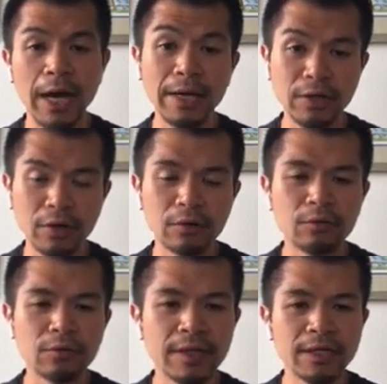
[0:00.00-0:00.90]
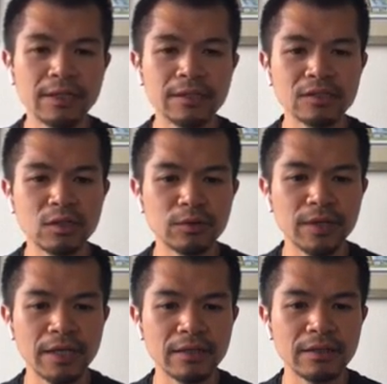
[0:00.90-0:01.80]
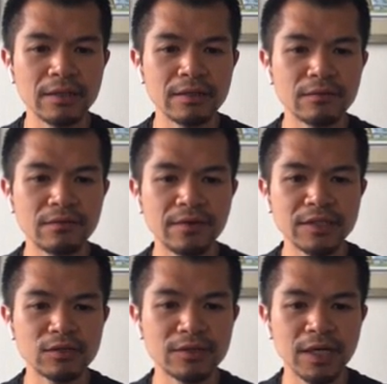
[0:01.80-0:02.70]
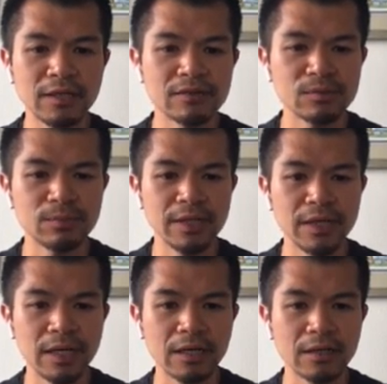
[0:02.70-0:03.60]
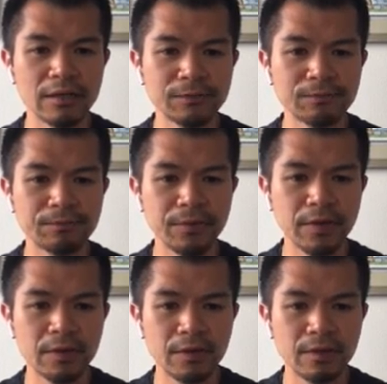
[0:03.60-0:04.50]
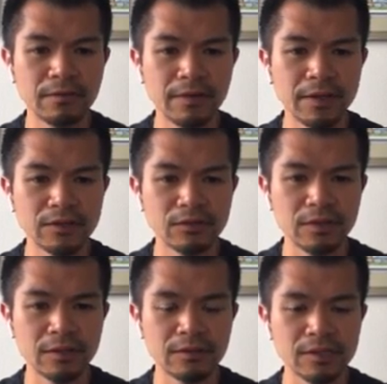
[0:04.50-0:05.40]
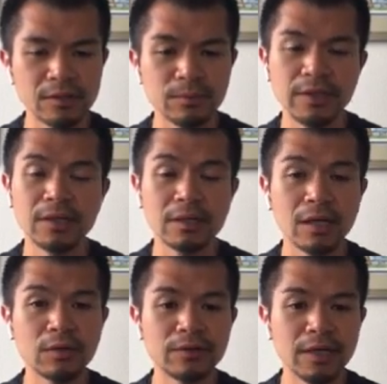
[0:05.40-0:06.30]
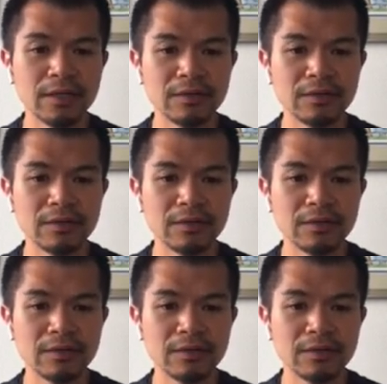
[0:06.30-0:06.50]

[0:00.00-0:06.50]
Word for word: I know that it is located in phaser dot display dot color. phaser dot display dot color dot